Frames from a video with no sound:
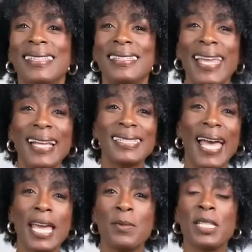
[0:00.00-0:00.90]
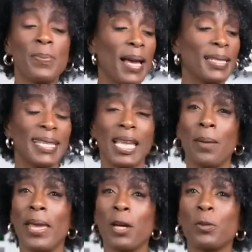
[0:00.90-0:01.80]
The next item is by
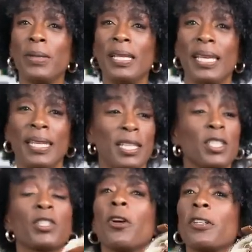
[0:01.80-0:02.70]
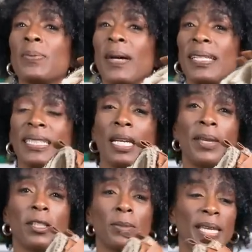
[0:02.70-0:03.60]
Sam Edelman, and it's Circus by Sam
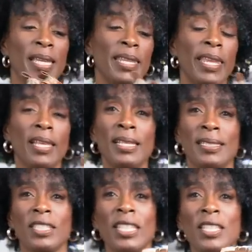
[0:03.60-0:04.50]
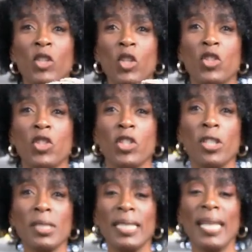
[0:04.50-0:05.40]
Edelman, and it's these
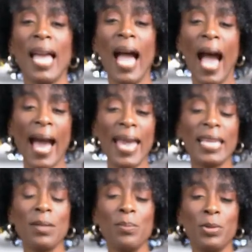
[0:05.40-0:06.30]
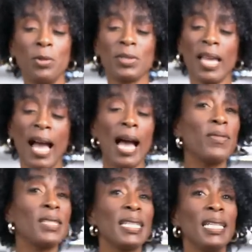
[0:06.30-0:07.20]
shearling hiking boots. Now,
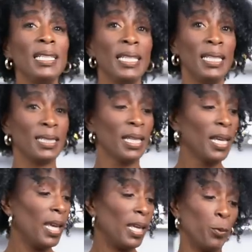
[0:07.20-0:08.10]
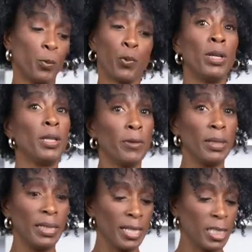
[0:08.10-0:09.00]
I've seen these really,
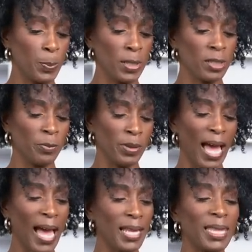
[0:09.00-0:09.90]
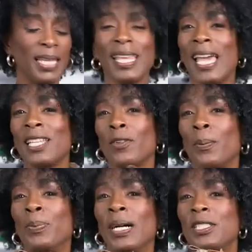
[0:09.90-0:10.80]
really expensive, but I think as a
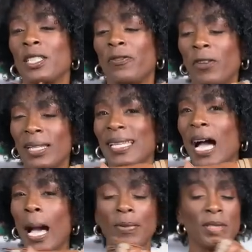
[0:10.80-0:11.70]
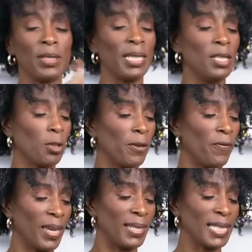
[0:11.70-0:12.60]
budget-friendly option, these are
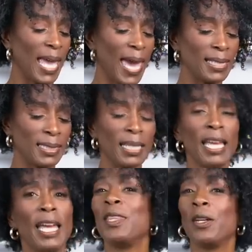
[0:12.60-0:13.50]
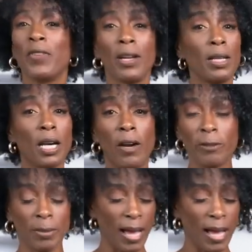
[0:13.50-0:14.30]
fantastic. They're very comfortable.